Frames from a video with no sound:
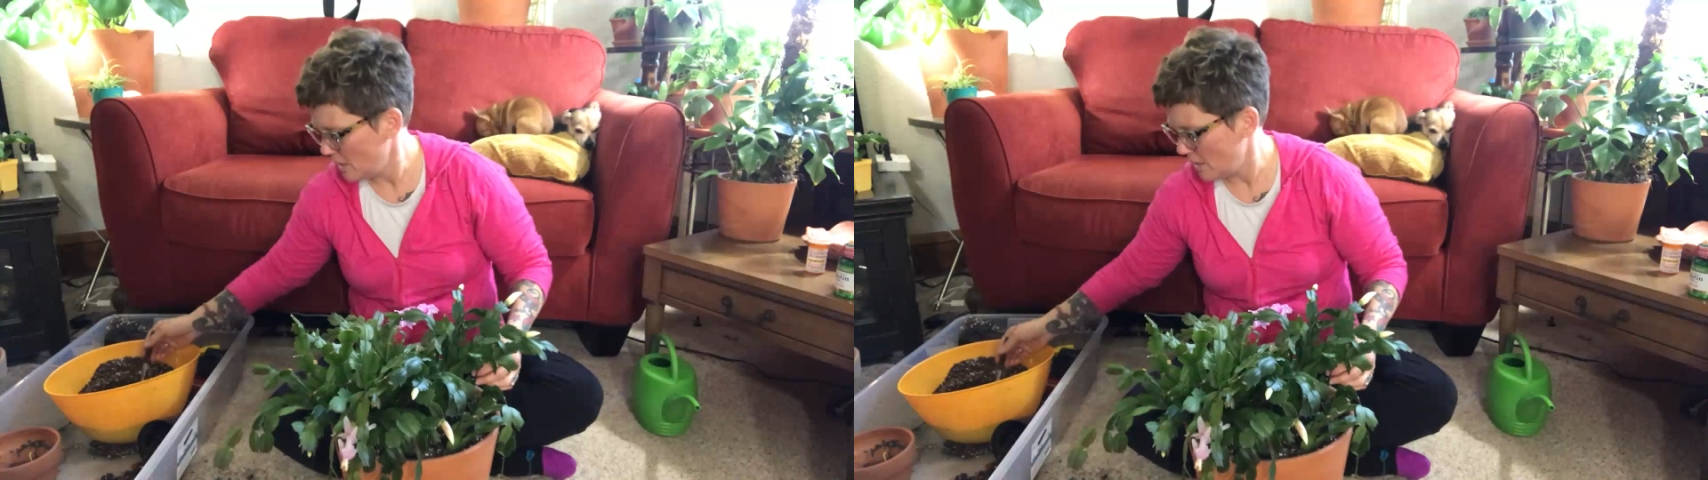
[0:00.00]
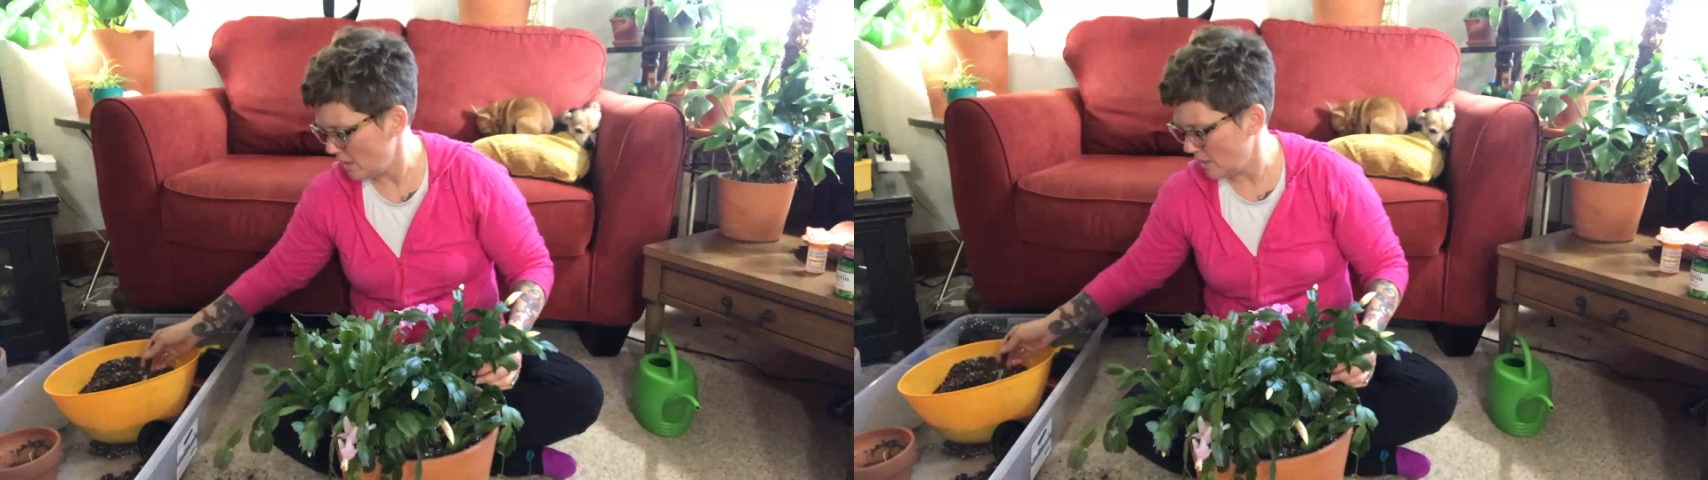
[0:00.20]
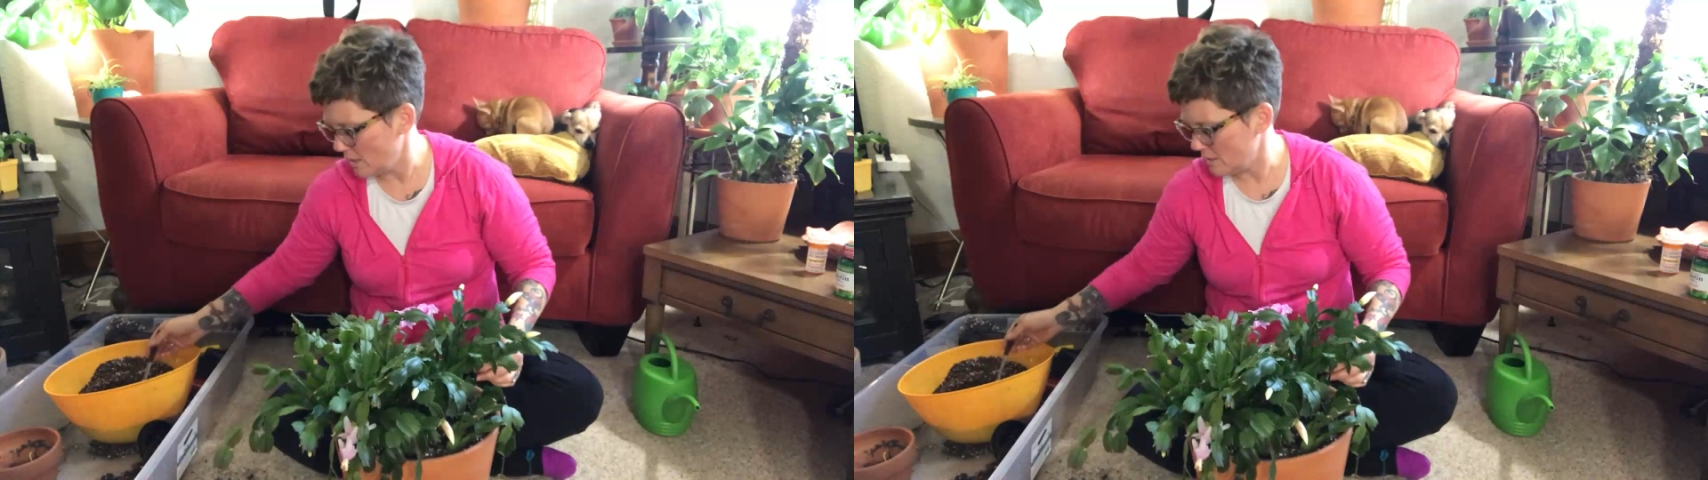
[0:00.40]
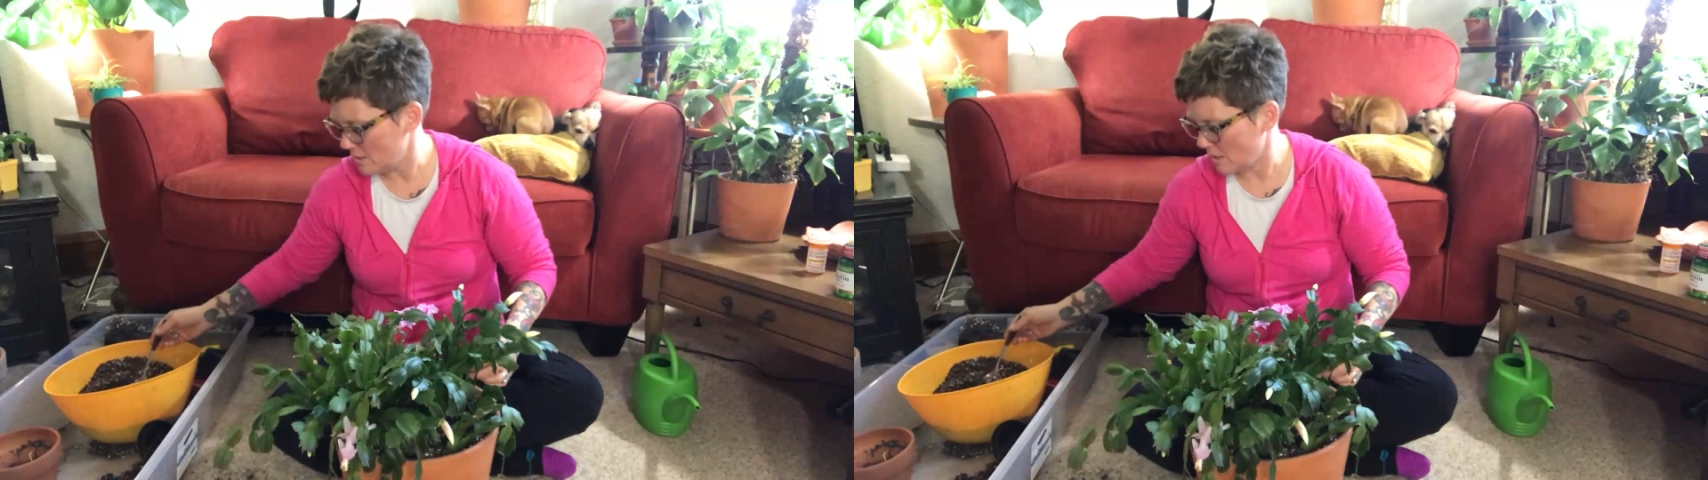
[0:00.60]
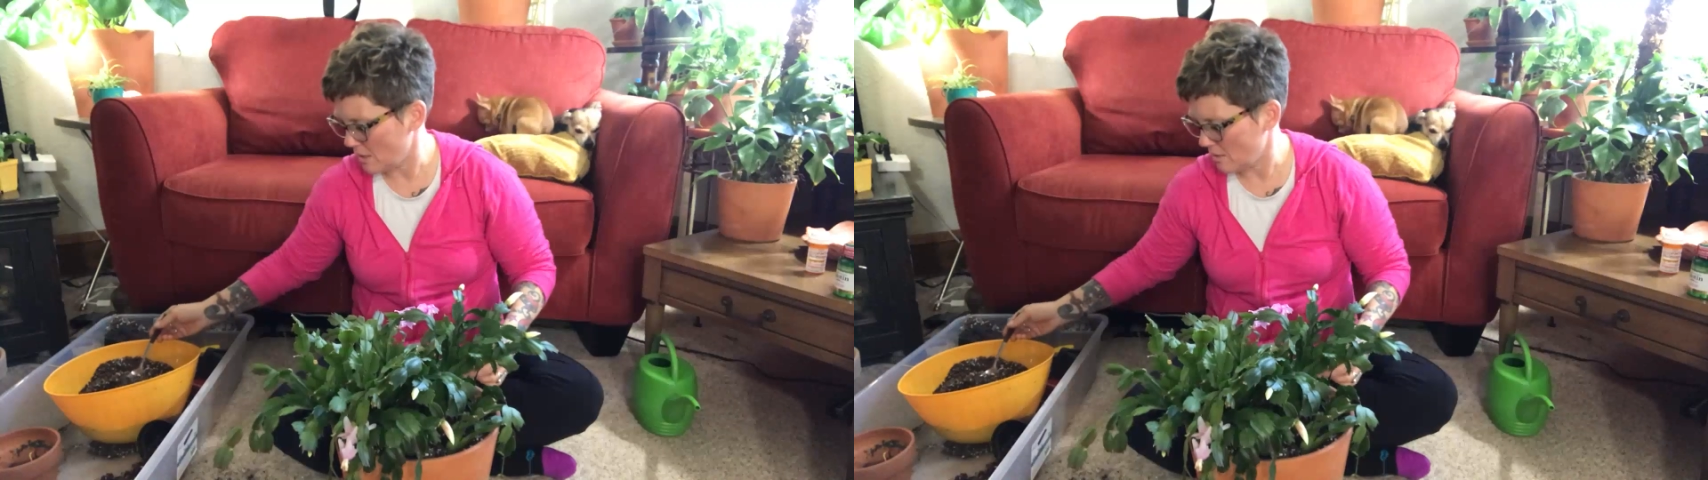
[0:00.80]
And
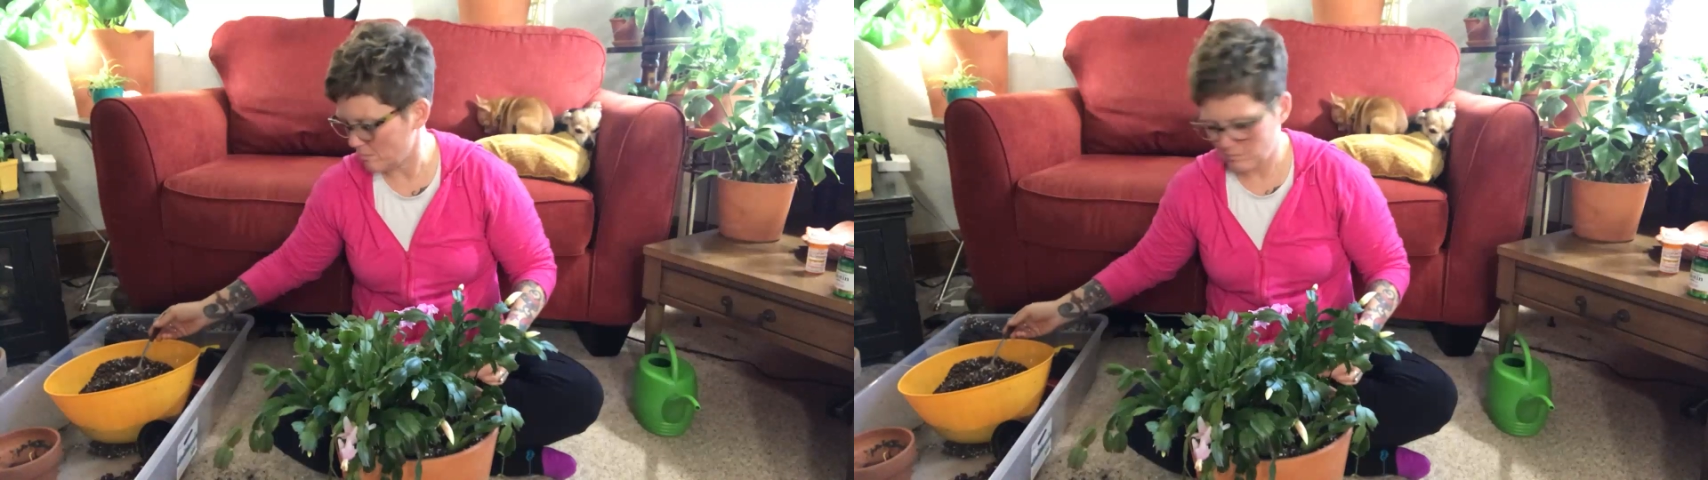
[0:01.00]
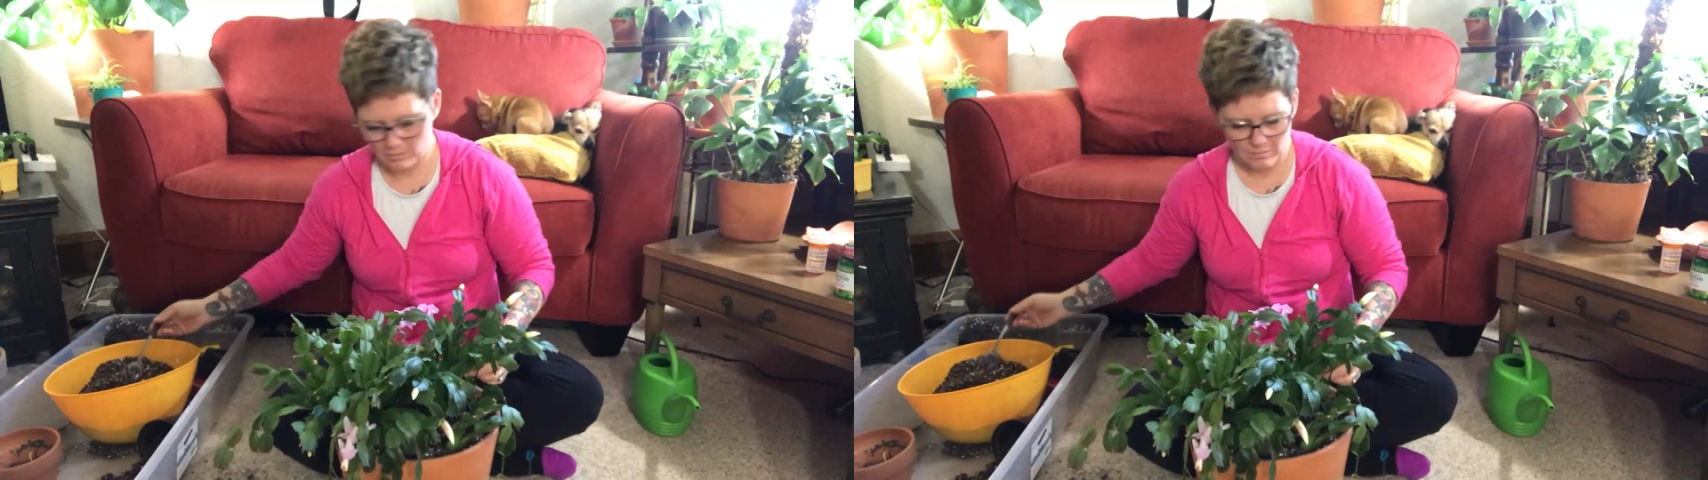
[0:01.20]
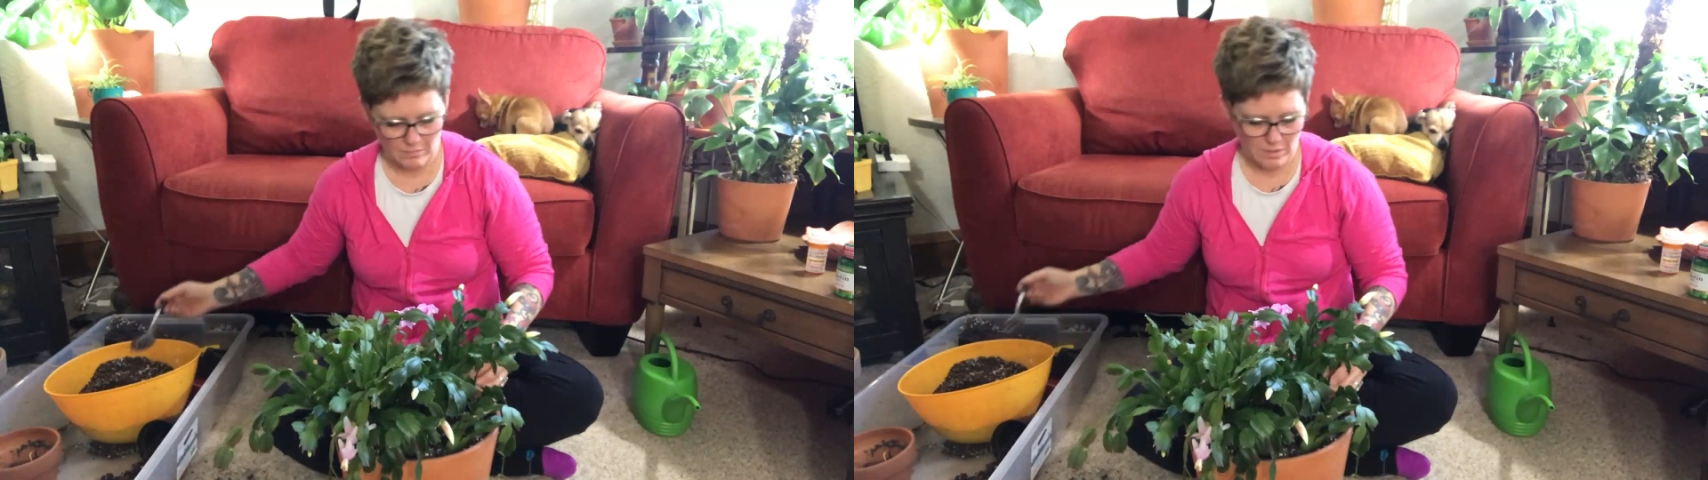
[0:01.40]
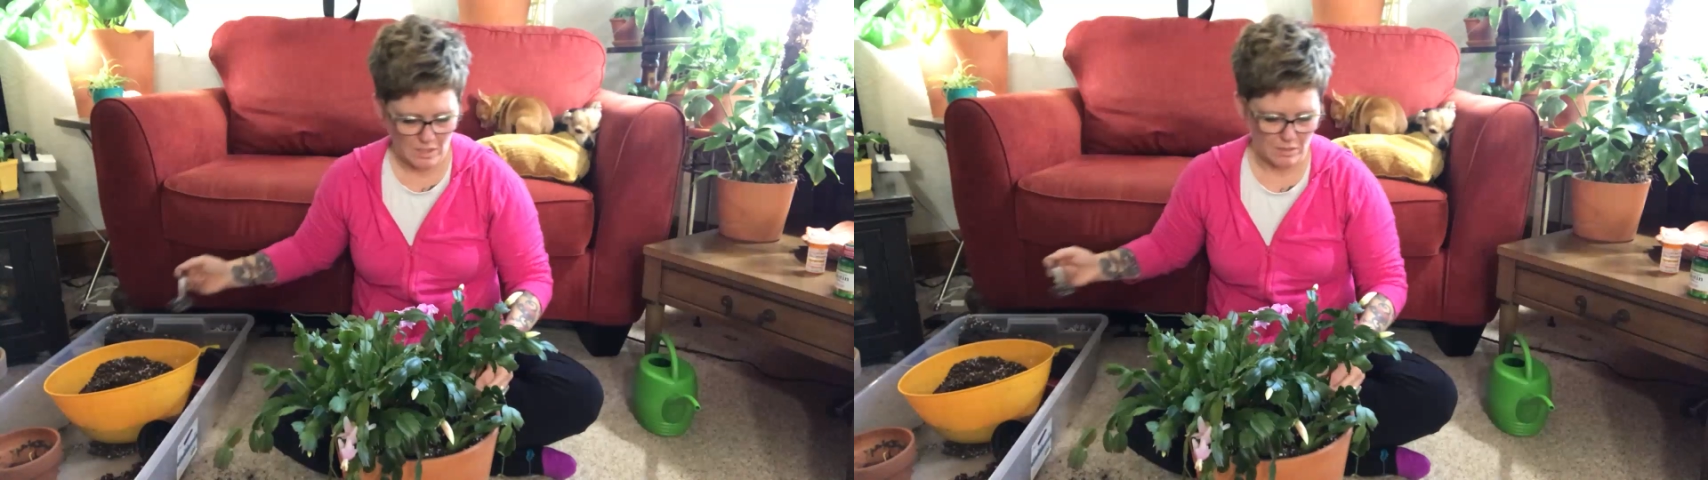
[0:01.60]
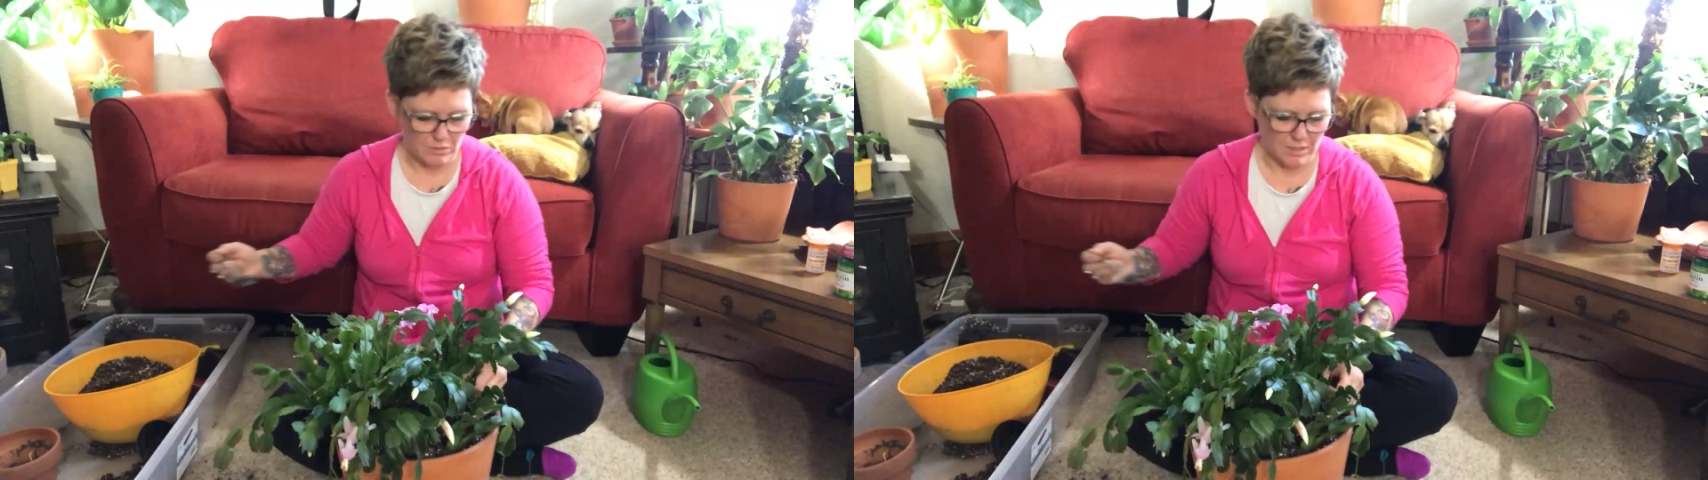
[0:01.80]

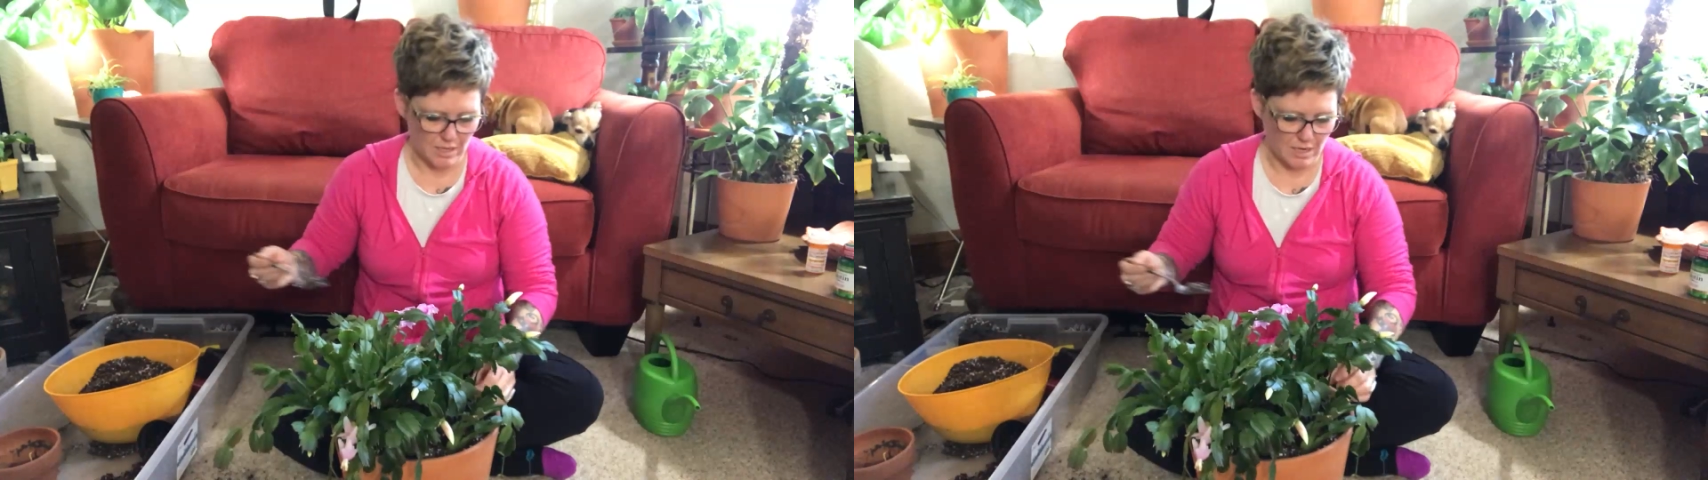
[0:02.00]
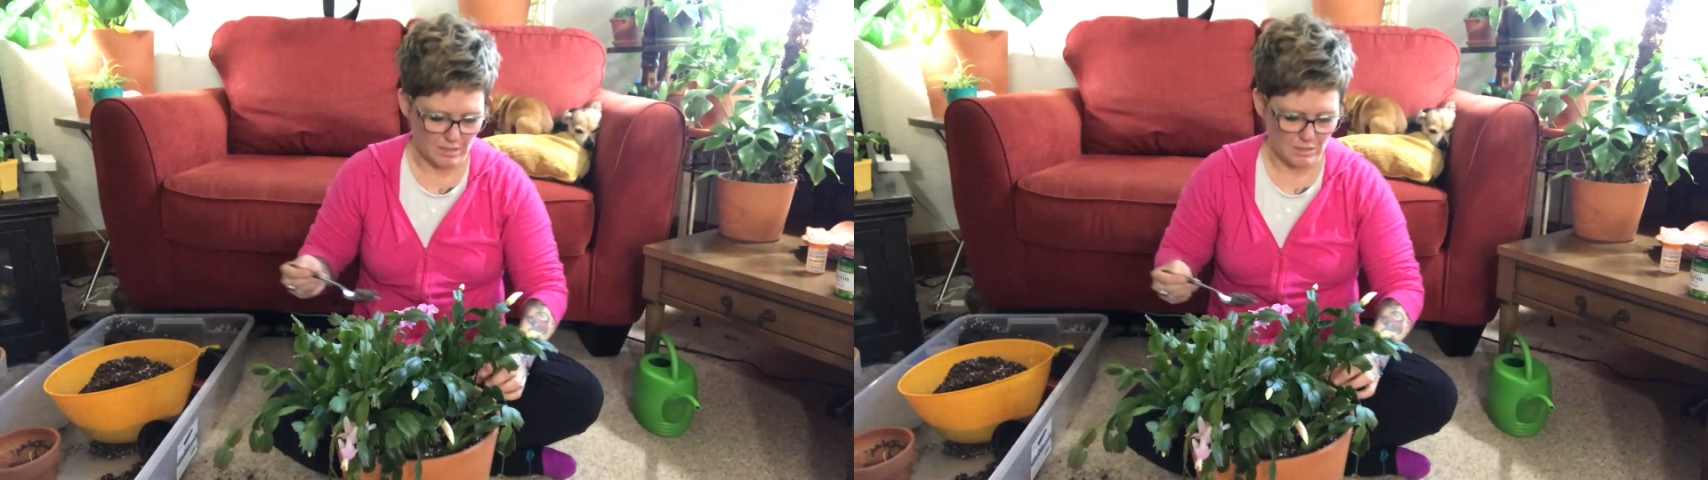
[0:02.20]
he was on